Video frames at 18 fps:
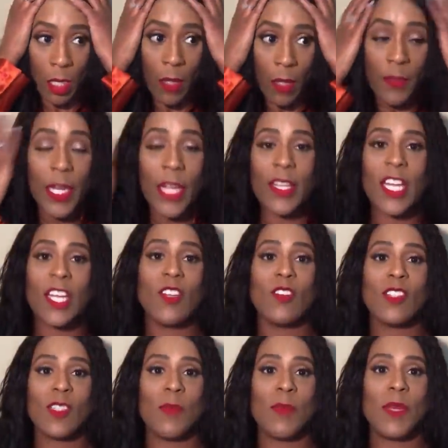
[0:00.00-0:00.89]
Now, that
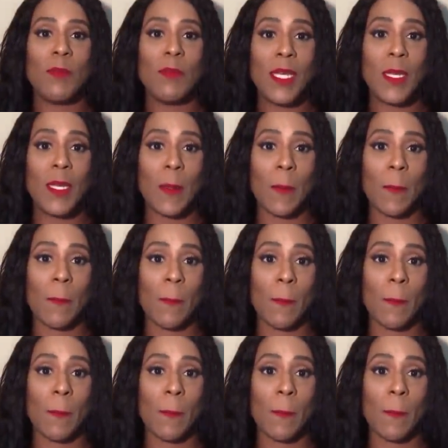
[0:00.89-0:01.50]
used to be me.